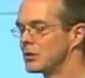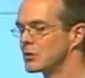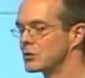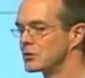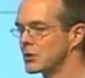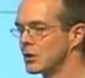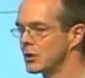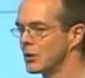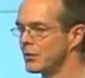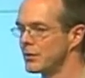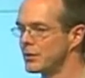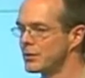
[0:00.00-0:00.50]

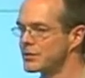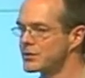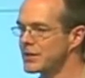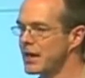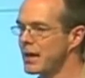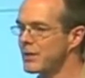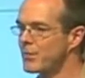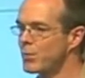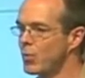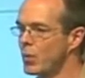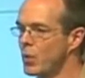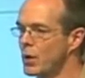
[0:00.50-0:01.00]
So the
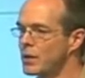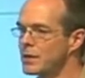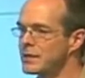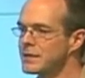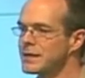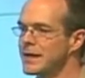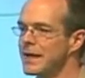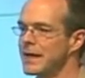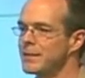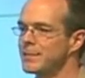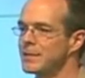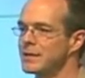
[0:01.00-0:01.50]
type 1
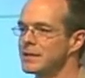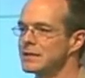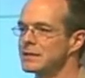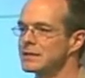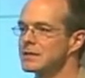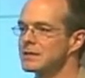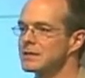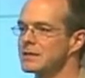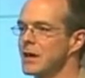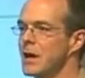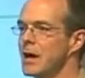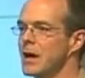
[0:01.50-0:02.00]
diabetes
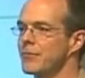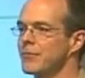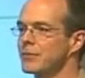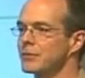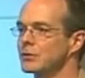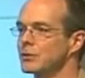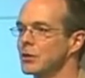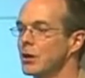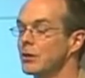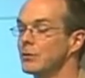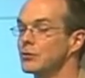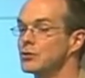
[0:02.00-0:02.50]
is
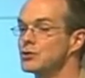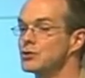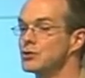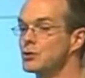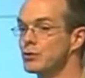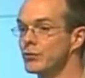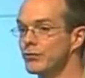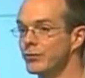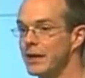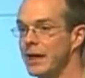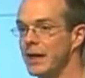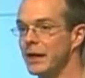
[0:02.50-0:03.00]
often called
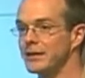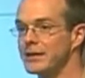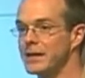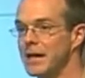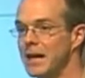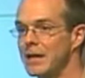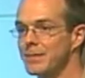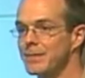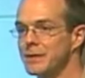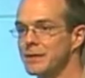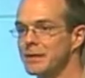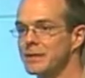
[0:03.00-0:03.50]
juvenile
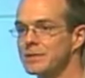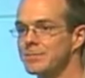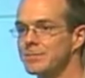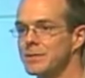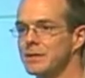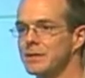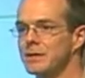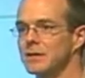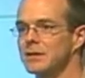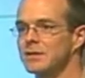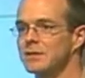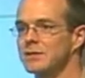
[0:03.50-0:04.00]
diabetes
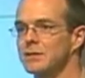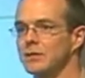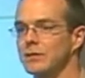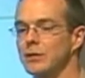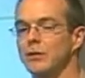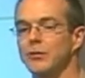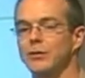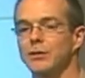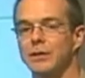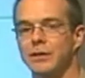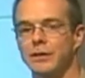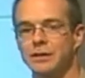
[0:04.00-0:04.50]
because
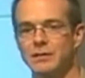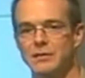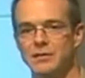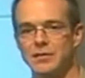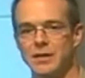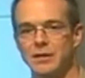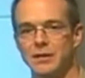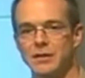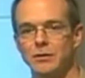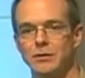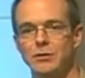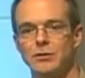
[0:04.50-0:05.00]
little kids
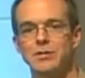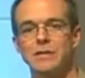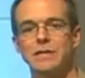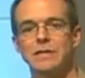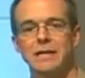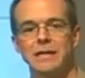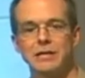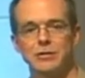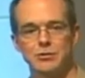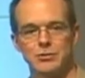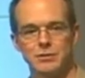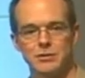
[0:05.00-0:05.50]
get it or
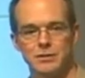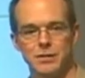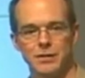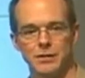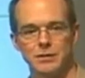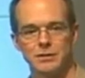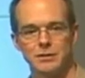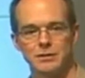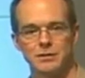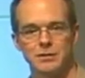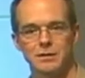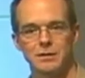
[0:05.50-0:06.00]
teenagers get
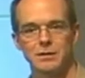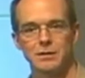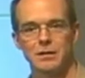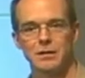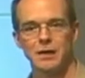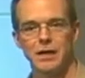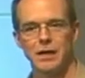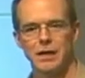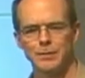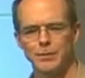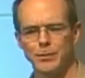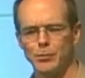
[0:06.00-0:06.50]
it.
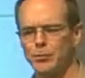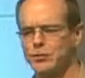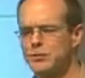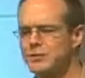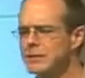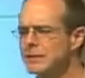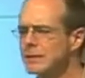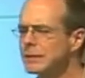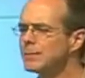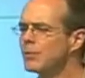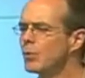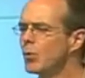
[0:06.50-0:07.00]
But we're
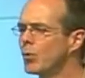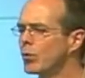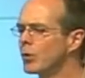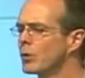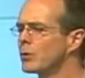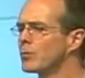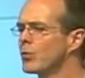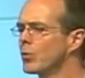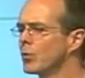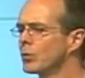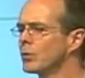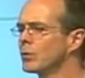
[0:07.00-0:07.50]
seeing more
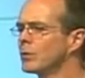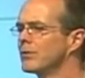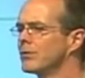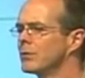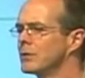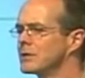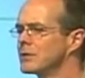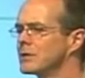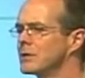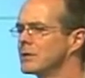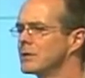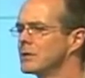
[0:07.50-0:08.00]
and more of
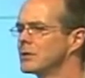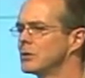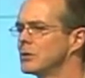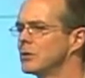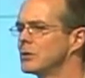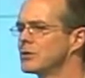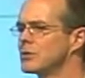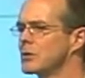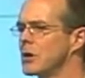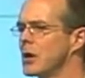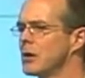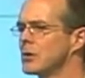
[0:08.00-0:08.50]
this in
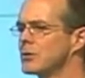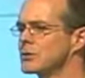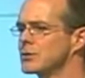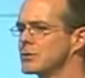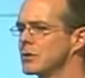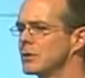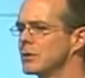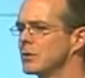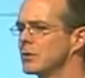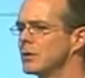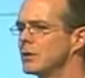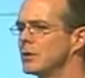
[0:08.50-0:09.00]
adults
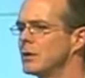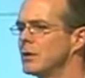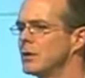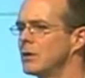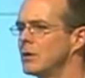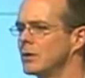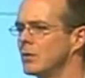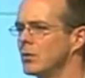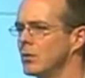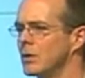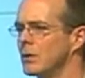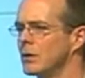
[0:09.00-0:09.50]
also,
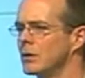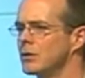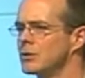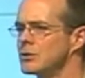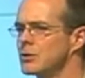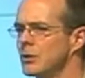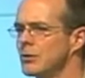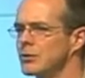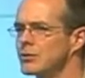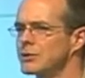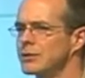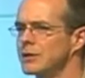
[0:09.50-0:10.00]
where
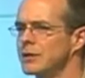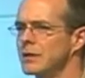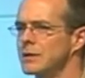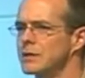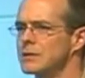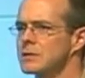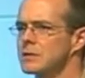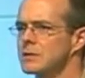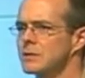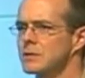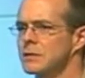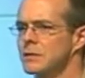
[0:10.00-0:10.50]
adults
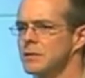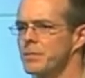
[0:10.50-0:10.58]
get